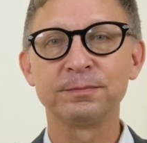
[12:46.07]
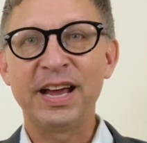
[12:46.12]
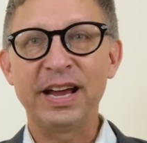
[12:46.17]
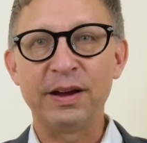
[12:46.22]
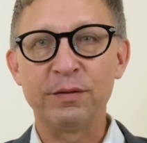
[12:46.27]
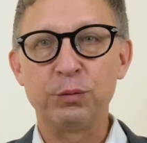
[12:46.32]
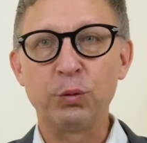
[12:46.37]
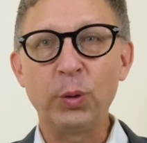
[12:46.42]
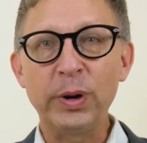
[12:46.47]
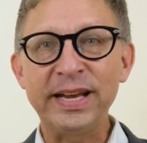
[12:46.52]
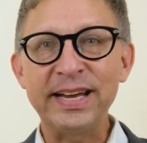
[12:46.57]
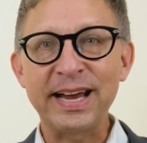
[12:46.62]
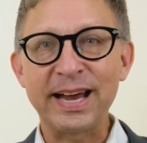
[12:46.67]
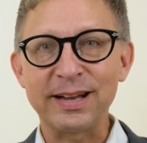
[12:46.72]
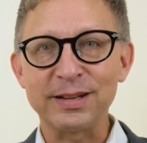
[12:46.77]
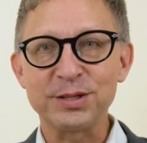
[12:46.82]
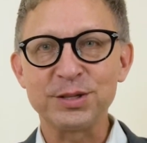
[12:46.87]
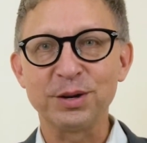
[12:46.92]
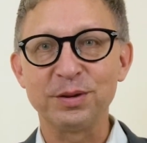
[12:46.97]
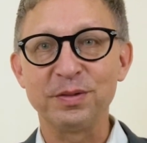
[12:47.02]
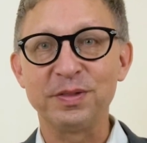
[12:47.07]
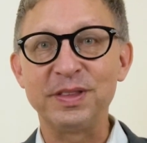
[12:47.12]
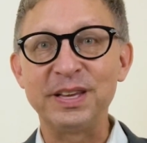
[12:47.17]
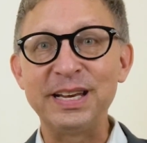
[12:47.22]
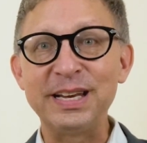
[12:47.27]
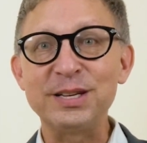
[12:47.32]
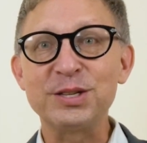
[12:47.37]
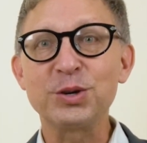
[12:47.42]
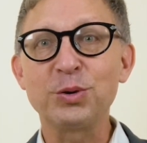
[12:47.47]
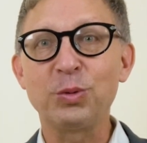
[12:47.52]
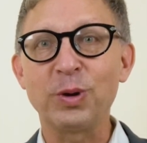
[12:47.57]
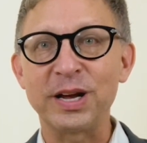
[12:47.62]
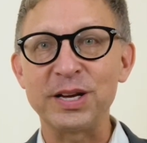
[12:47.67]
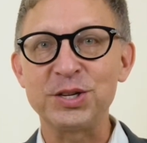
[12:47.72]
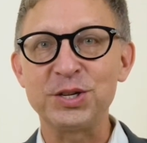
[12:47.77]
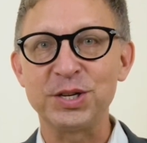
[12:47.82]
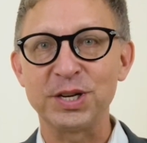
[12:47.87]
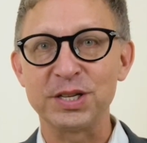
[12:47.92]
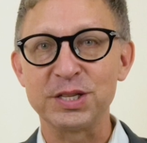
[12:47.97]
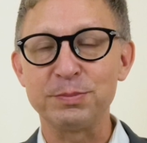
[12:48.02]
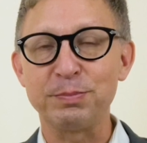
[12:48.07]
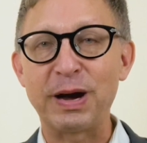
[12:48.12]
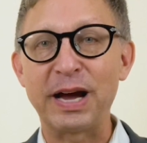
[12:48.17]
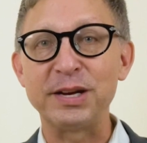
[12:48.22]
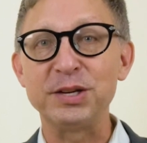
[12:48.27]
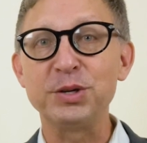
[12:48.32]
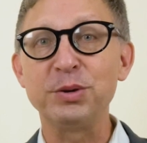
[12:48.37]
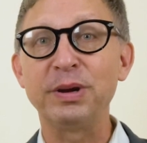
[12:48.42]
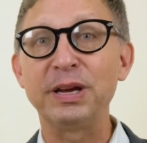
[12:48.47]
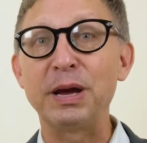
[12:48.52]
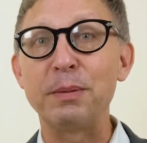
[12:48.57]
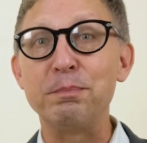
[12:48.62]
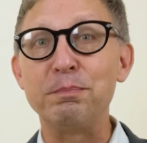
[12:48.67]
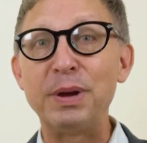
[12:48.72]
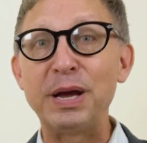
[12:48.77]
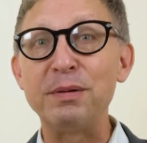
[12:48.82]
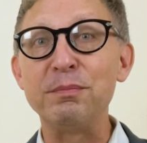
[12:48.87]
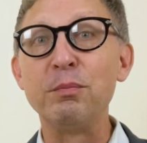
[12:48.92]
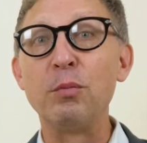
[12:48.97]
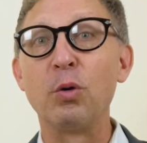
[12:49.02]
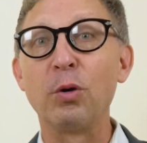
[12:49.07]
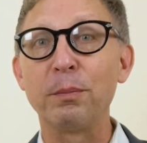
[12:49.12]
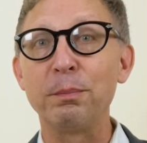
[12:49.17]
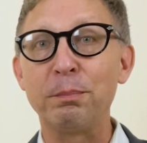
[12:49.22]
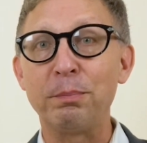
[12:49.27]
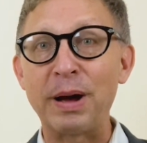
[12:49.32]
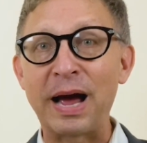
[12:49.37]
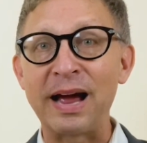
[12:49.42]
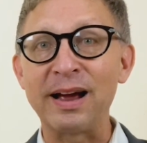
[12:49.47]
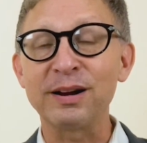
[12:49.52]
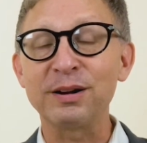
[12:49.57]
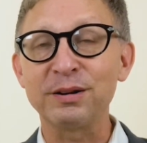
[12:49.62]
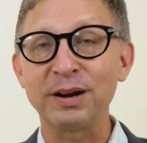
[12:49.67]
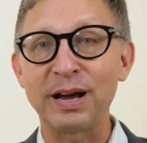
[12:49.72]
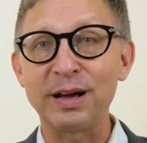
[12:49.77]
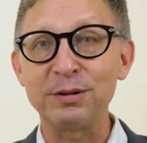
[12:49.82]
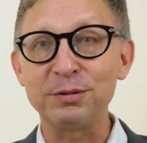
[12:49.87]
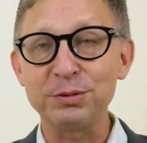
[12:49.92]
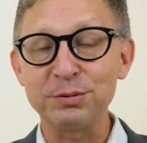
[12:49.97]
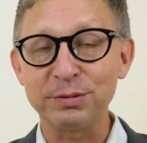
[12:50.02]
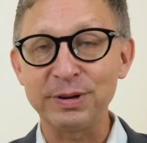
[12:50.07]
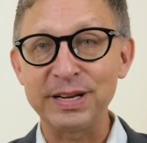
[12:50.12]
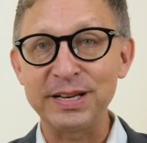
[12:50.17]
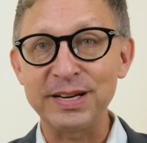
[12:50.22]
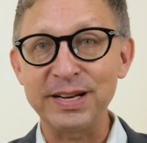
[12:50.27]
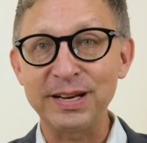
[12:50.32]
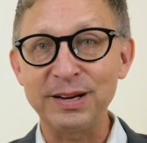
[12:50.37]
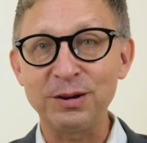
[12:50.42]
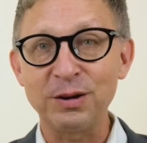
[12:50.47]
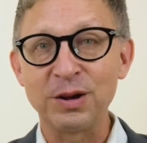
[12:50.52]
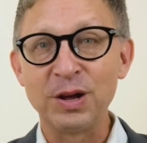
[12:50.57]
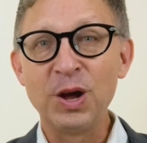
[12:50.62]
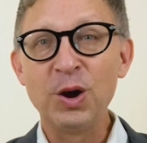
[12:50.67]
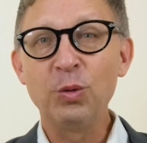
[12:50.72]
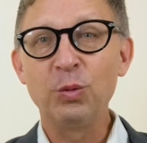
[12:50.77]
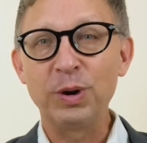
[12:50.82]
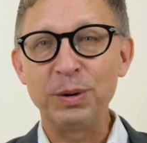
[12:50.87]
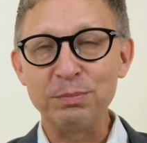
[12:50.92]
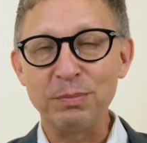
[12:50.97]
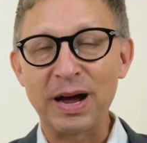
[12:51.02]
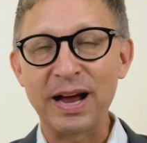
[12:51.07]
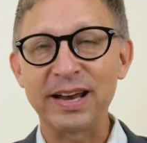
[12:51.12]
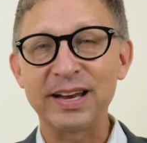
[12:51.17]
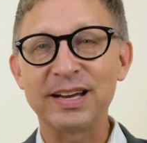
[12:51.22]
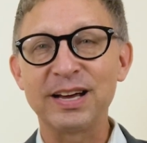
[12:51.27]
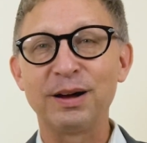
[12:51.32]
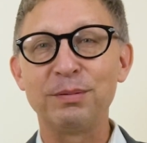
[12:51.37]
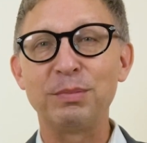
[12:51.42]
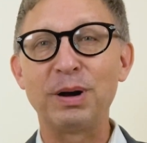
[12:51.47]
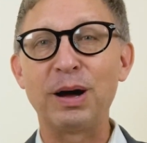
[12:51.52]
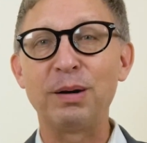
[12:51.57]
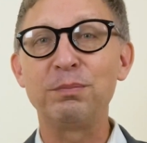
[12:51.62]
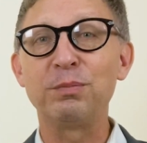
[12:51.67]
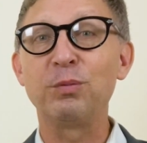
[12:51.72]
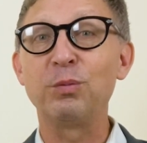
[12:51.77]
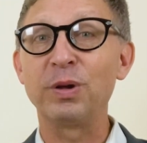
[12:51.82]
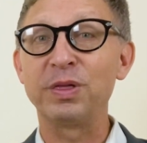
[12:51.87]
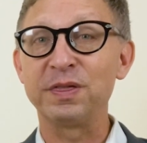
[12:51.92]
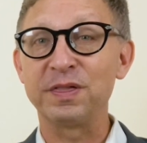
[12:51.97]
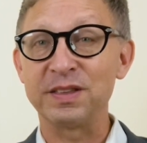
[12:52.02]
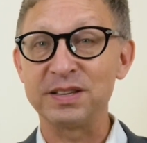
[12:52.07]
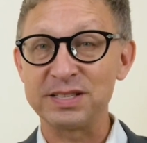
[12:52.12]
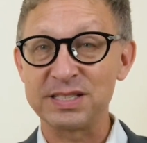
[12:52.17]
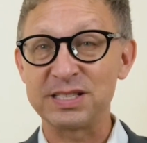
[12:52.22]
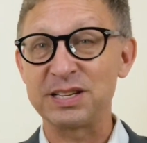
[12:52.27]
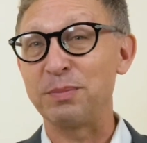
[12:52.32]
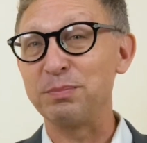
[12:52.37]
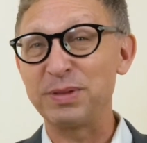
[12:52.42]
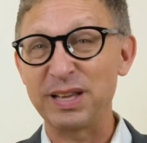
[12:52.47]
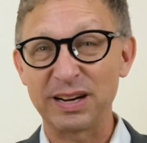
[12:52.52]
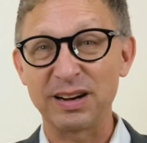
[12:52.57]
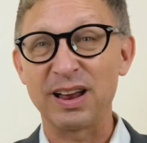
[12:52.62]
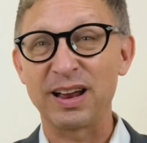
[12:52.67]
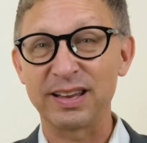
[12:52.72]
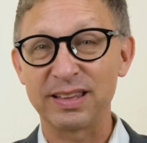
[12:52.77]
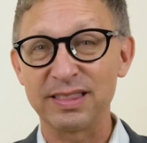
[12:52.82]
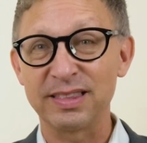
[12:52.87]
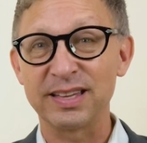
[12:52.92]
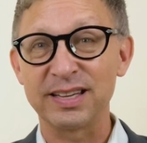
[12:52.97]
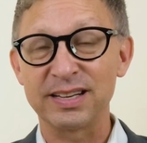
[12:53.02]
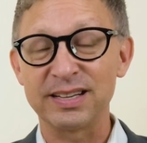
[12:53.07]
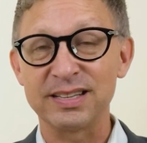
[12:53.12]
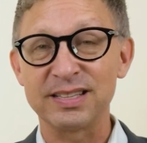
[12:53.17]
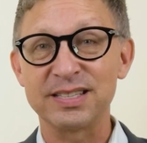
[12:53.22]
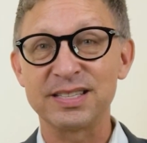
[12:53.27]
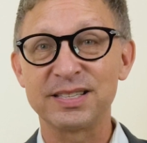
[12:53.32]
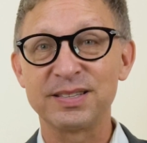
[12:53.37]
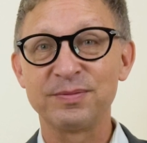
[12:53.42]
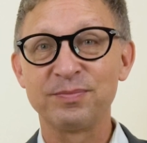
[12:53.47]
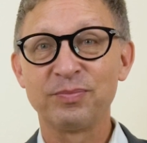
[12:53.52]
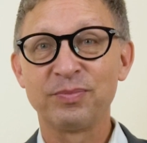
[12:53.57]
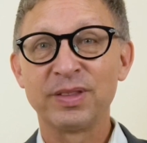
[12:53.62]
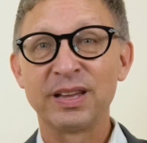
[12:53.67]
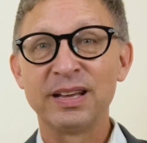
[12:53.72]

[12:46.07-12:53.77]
If we answer these questions by doing a bit more background reading, we might come up with something like this.